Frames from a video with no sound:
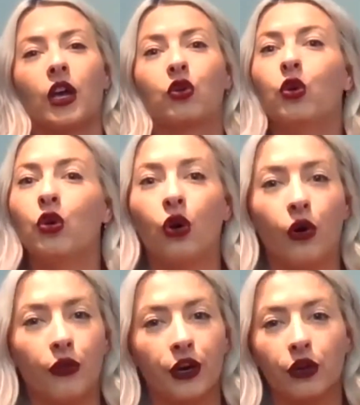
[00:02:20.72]

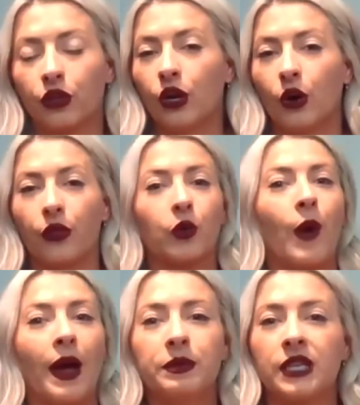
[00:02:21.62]
Google, their
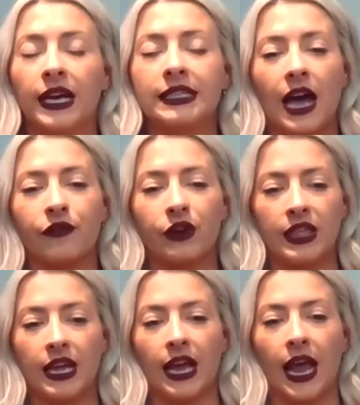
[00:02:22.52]
websites,
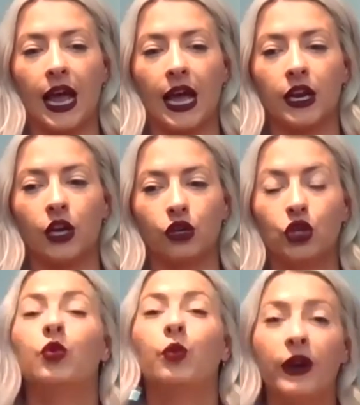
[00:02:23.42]
everything, and
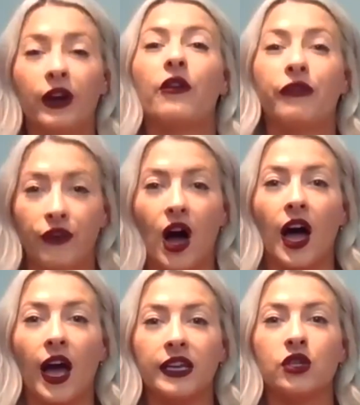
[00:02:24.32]
you will
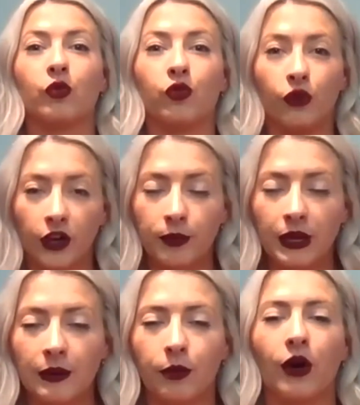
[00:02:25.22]
find real
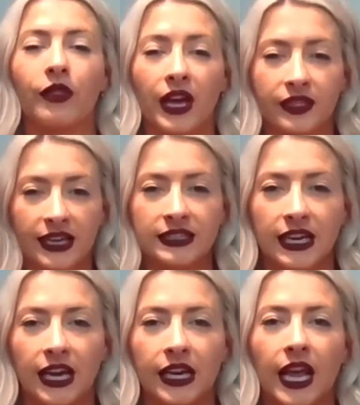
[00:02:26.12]
people that they
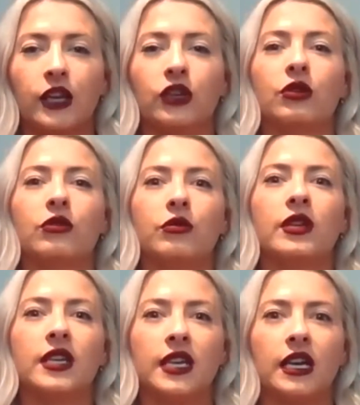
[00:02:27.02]
did, and you
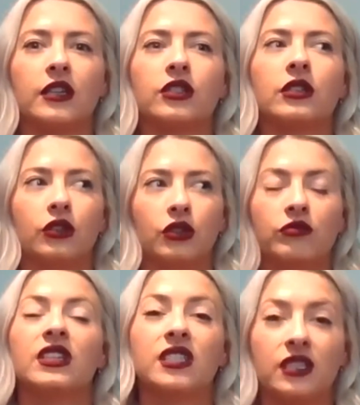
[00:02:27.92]
need
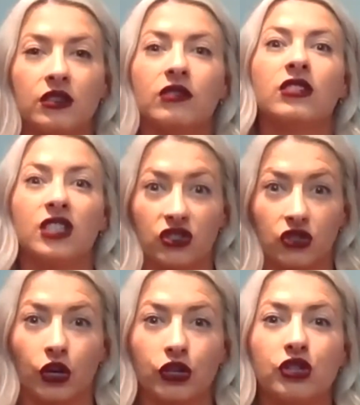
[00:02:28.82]
to
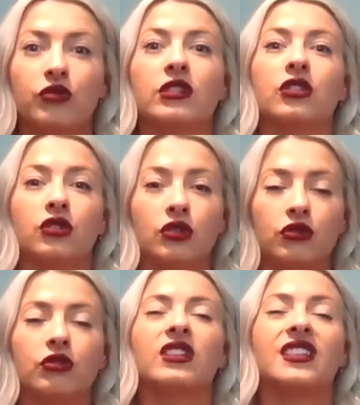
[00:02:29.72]
search, you need
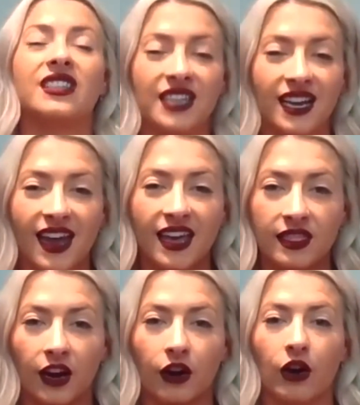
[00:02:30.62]
to dig in
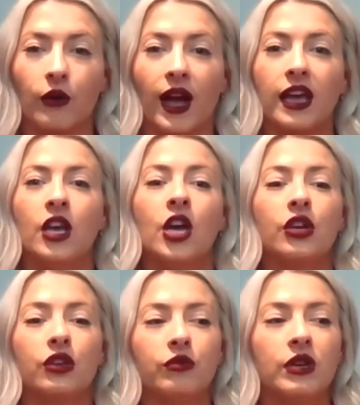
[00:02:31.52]
there, okay?
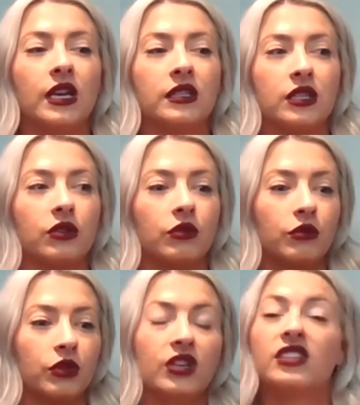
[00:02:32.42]
You need
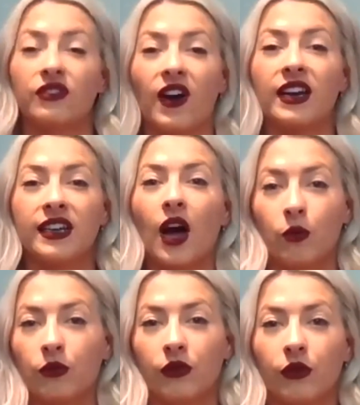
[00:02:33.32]
to find
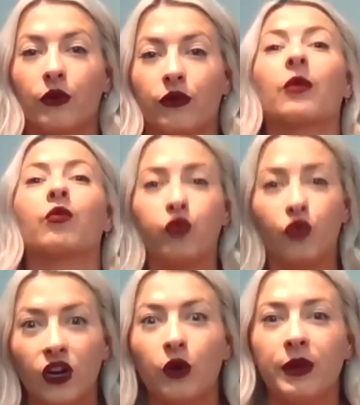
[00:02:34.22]
out from
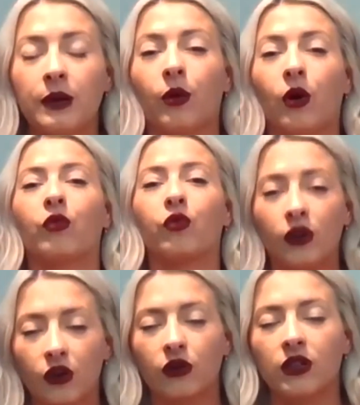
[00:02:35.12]
real people,
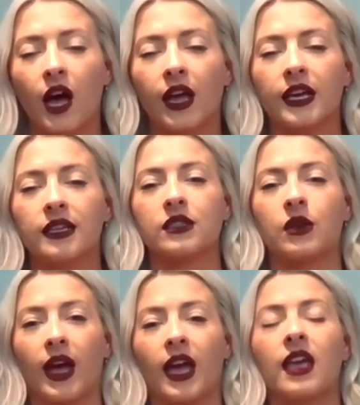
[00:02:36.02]
real clients,
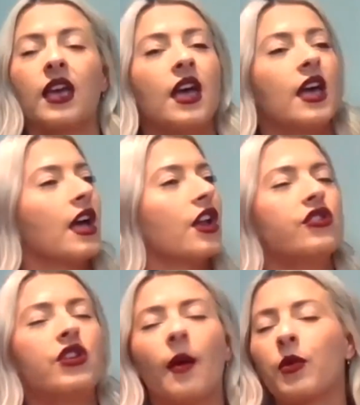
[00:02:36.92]
okay?
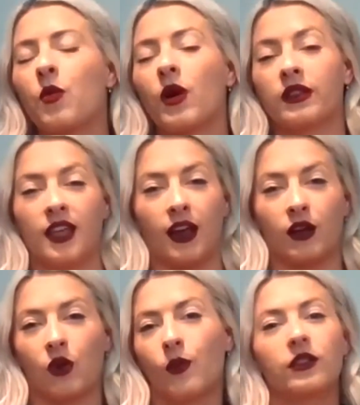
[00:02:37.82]
Number one
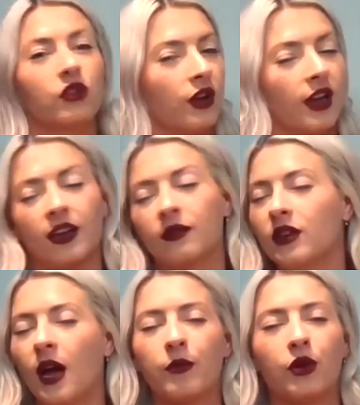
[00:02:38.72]
thing when looking,
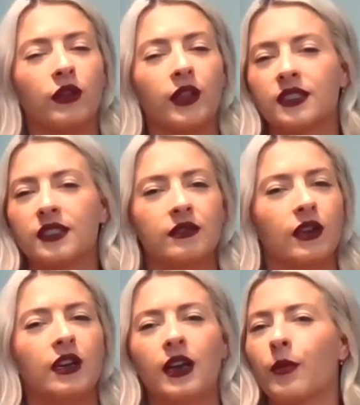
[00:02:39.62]
that's
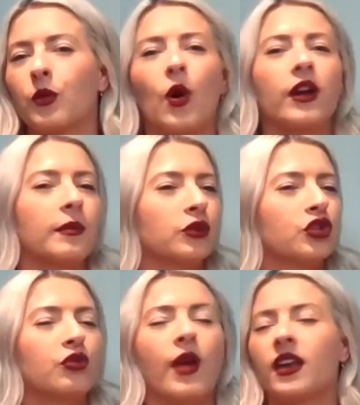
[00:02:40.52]
number one, number
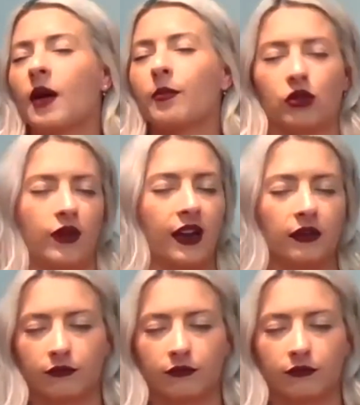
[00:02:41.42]
two, and number three.